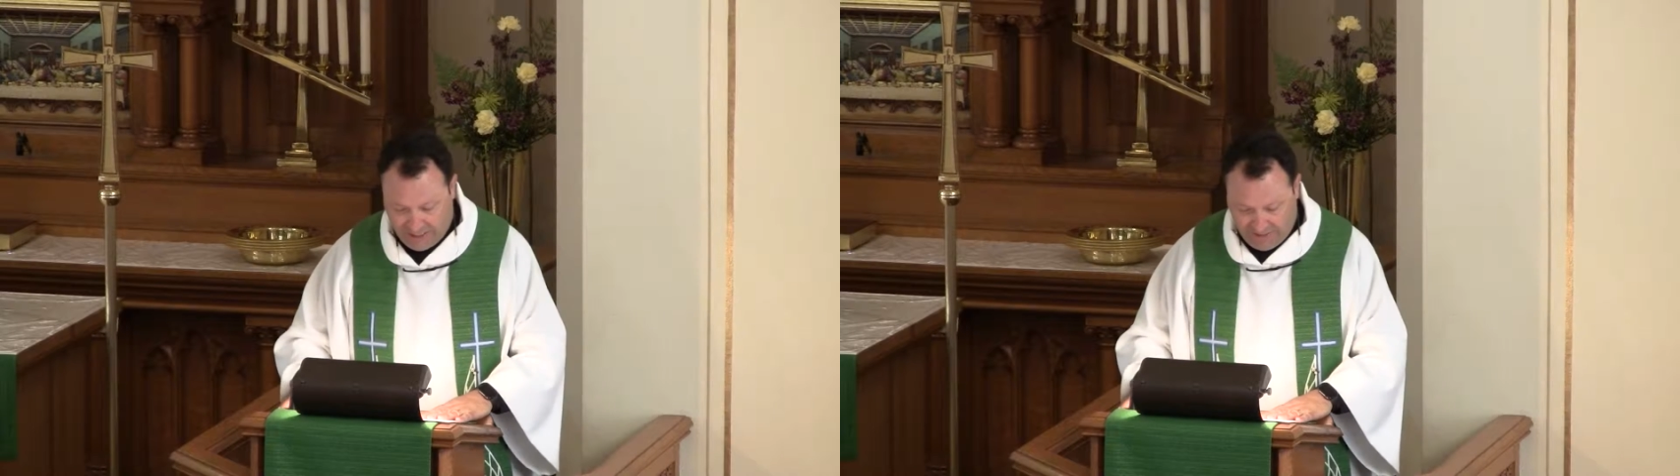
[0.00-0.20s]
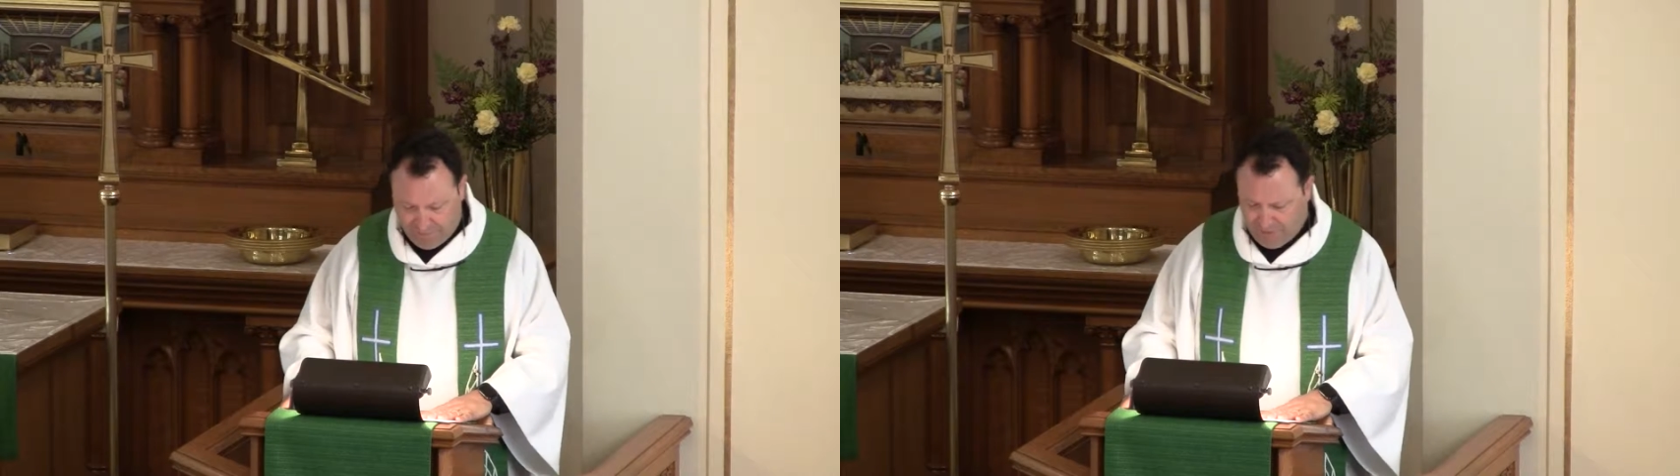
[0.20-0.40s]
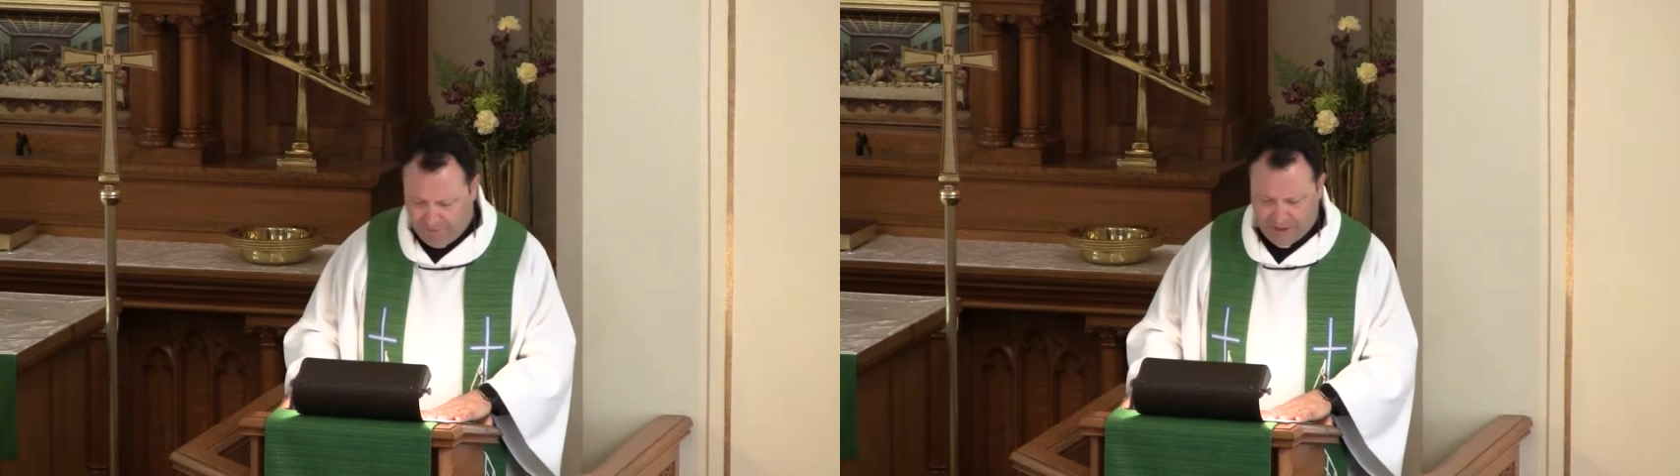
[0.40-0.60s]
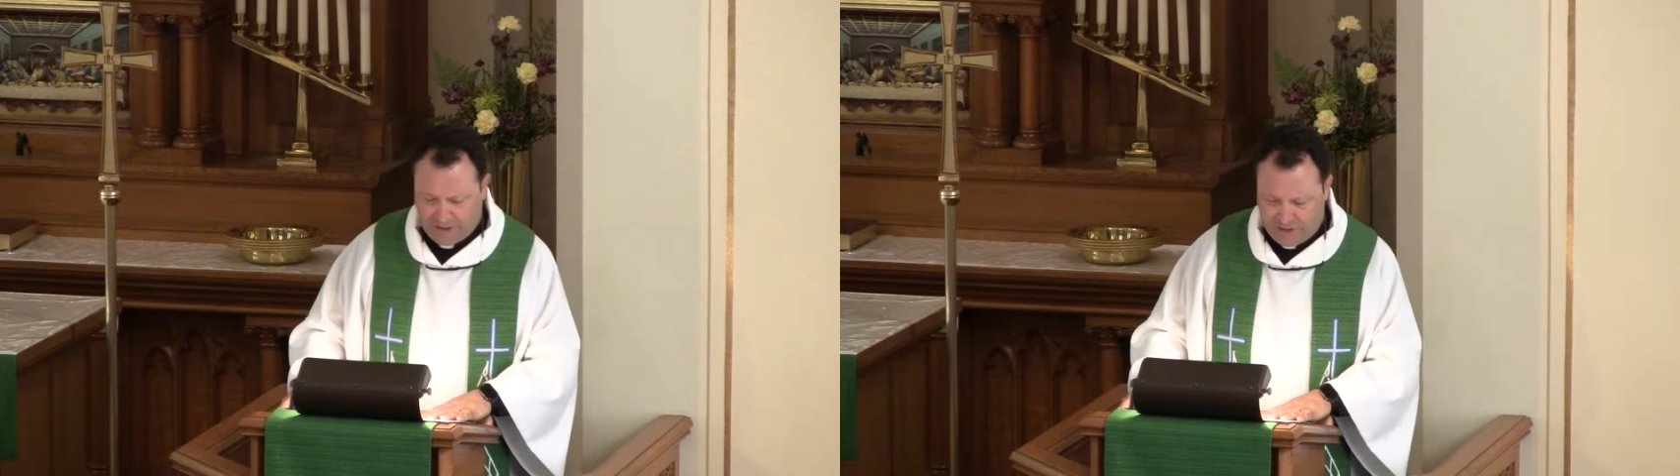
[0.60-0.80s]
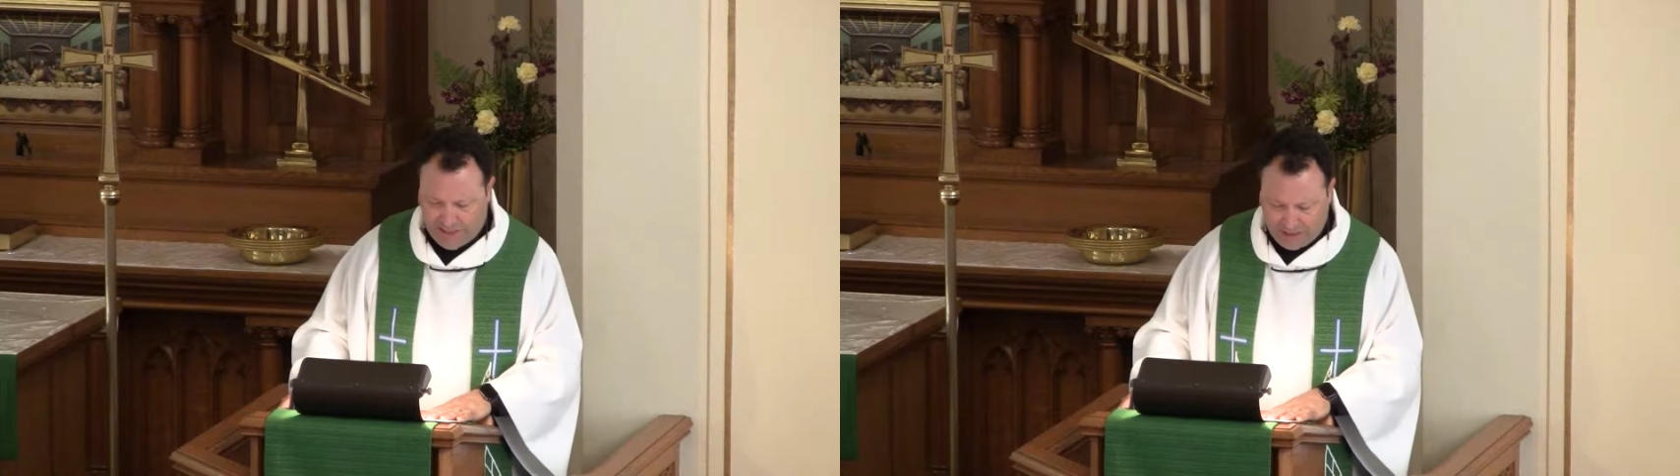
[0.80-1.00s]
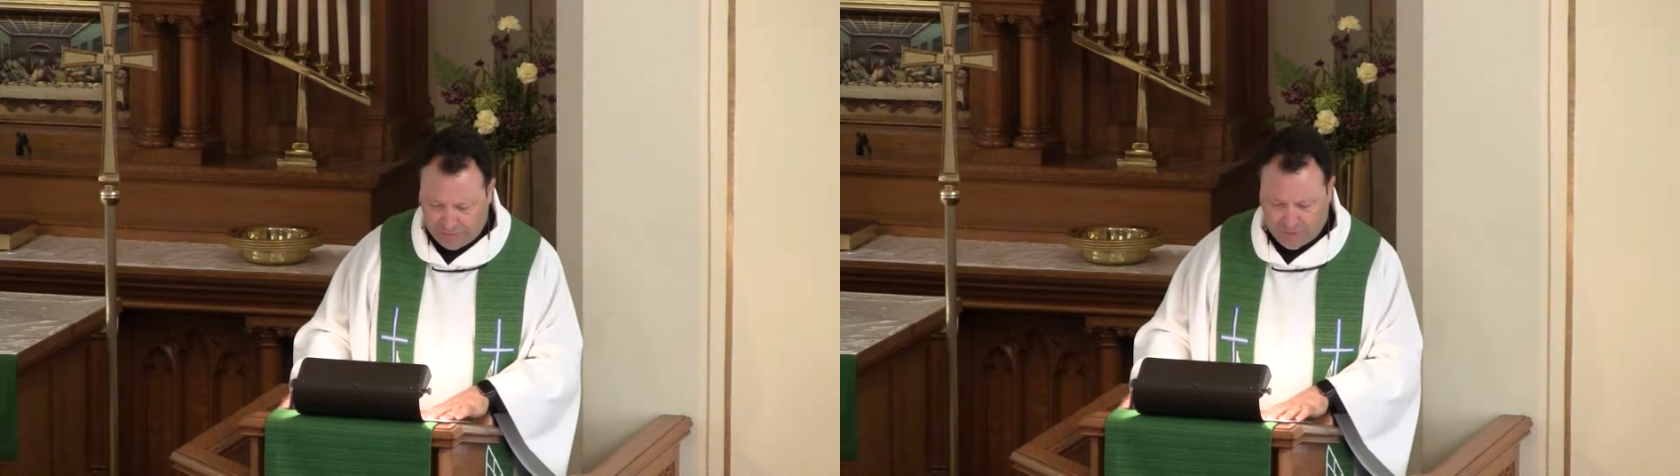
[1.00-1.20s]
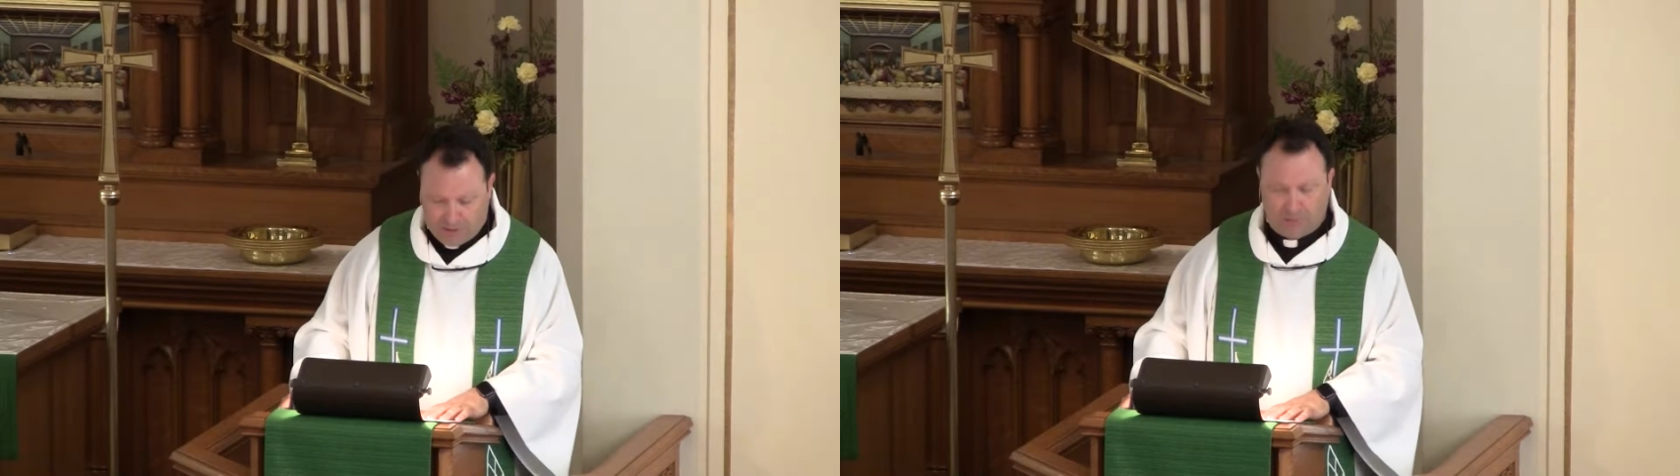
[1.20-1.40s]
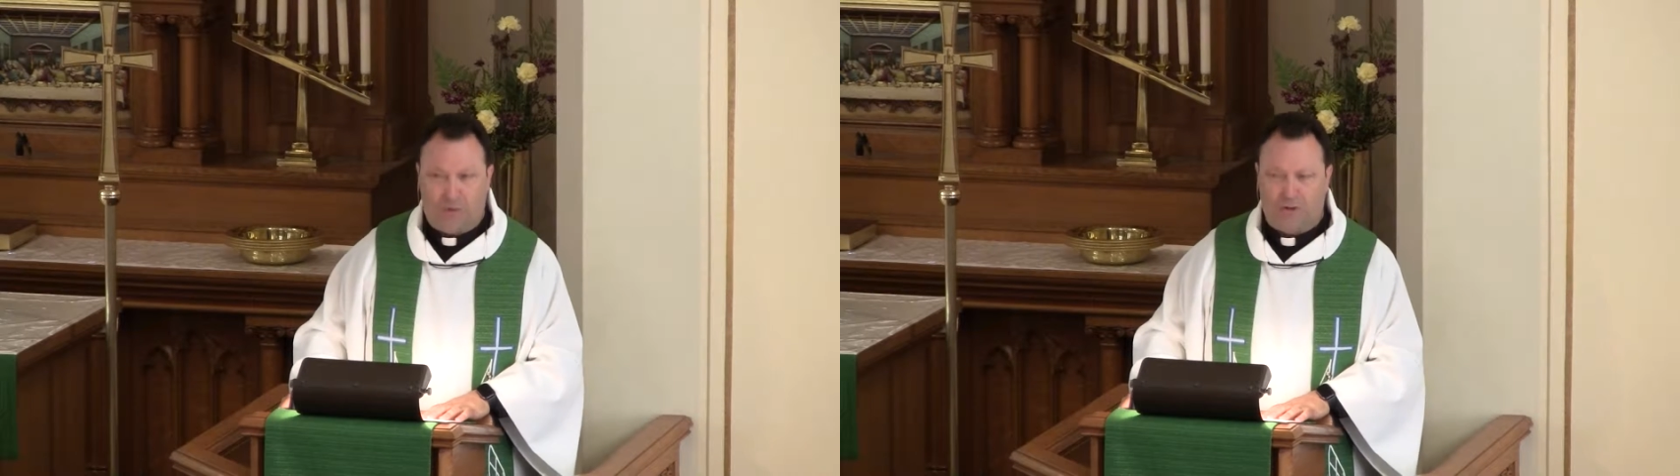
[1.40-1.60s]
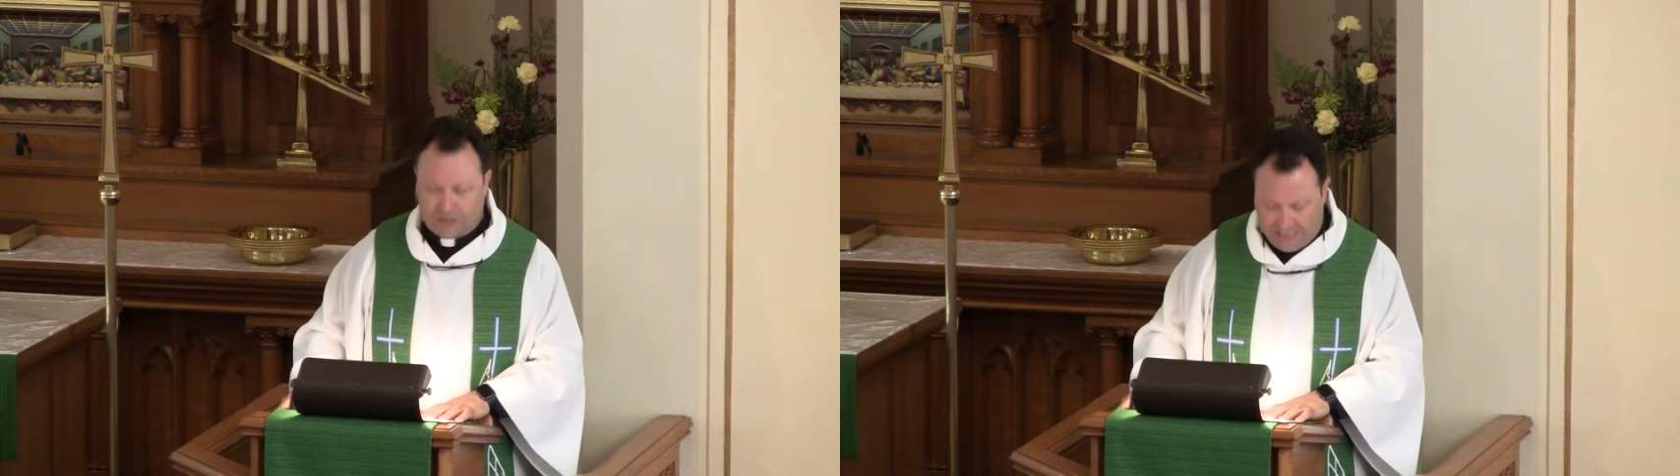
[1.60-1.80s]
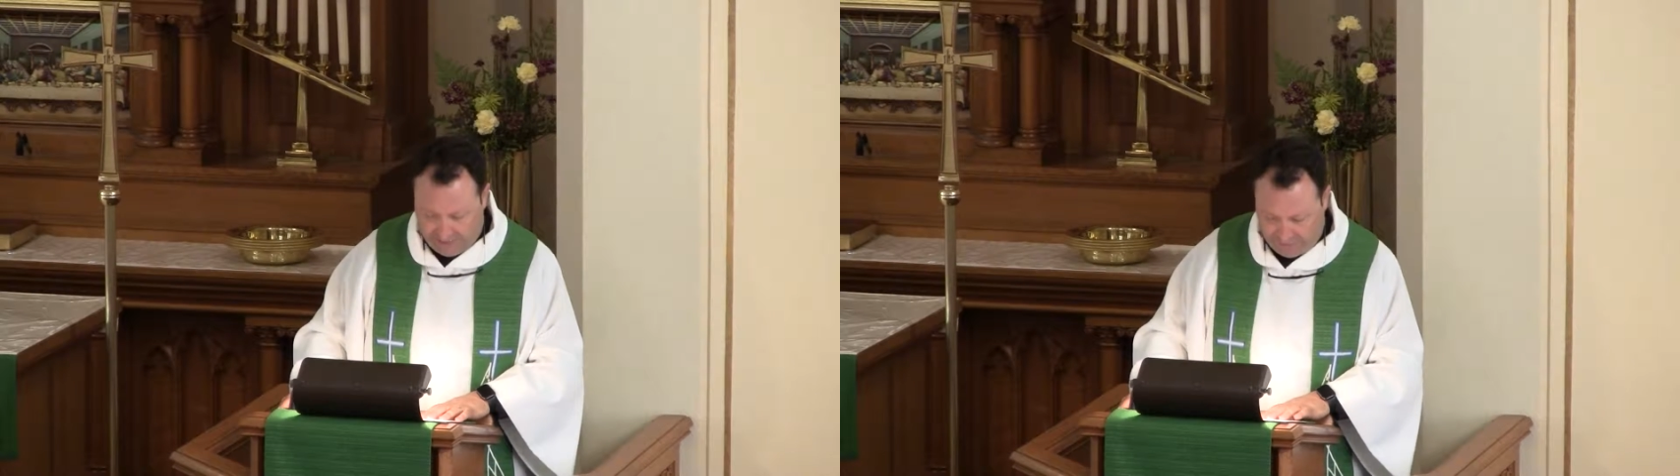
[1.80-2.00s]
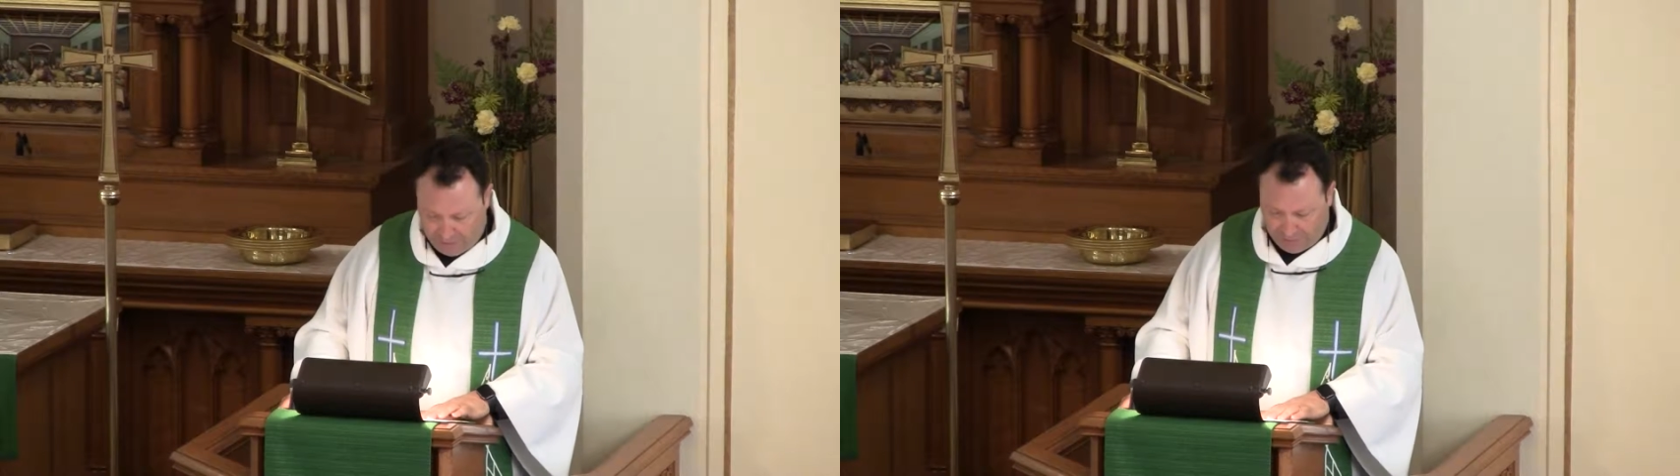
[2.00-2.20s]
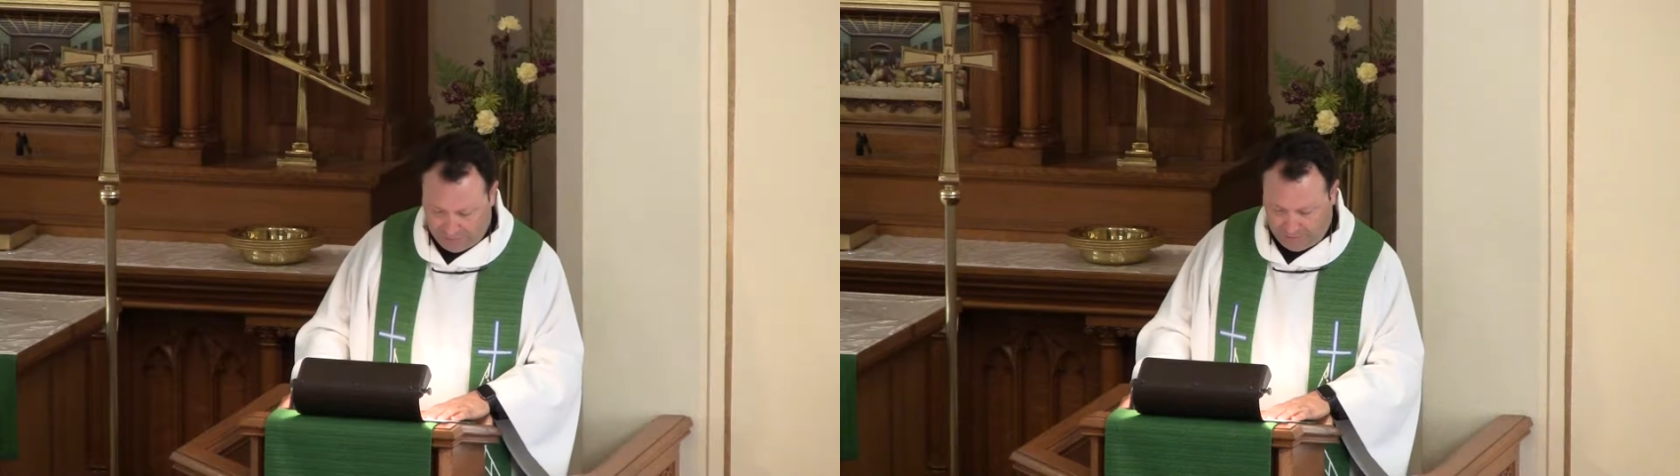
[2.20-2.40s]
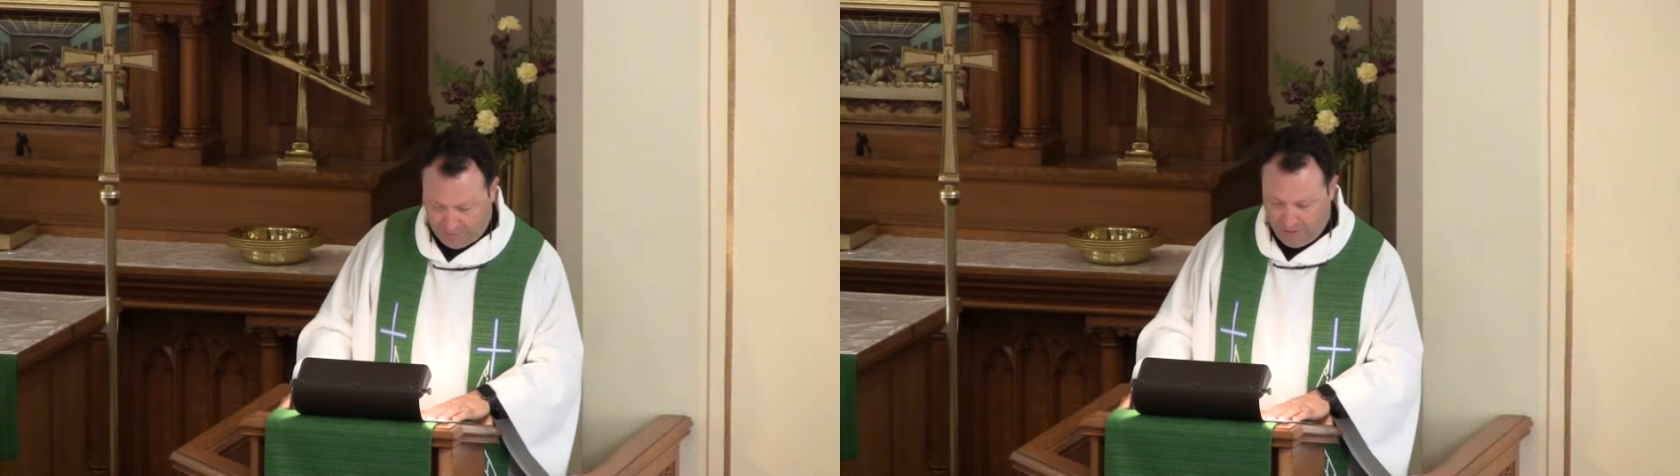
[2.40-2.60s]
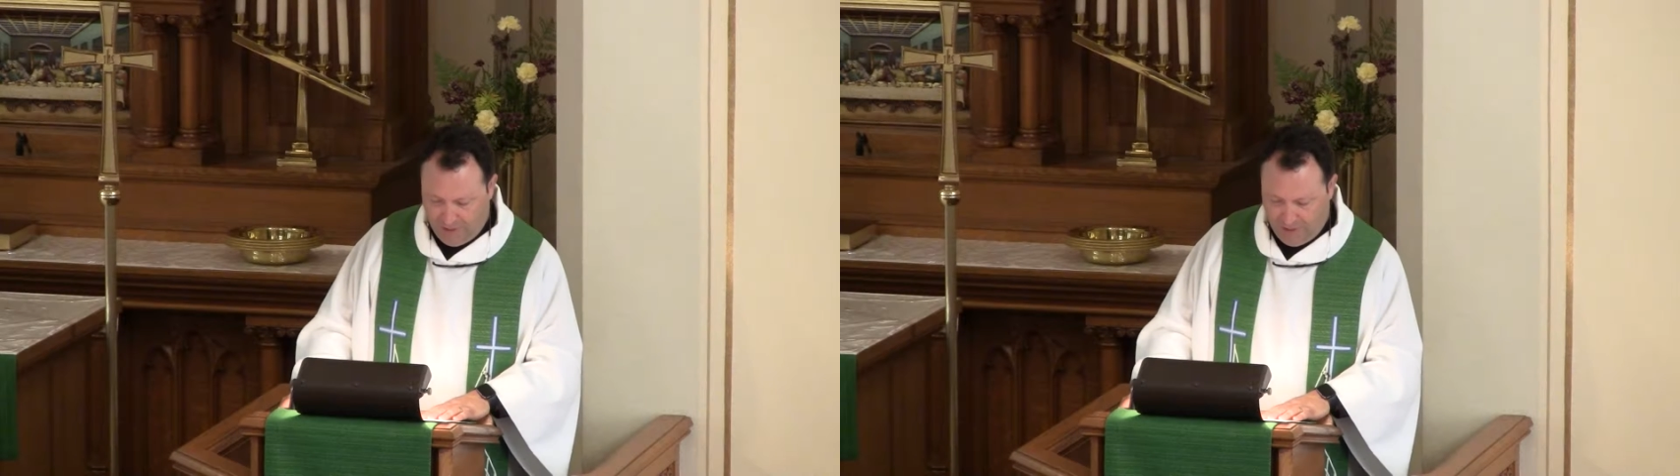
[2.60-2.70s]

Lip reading: "I've been very jealous for the Lord, the God of hosts.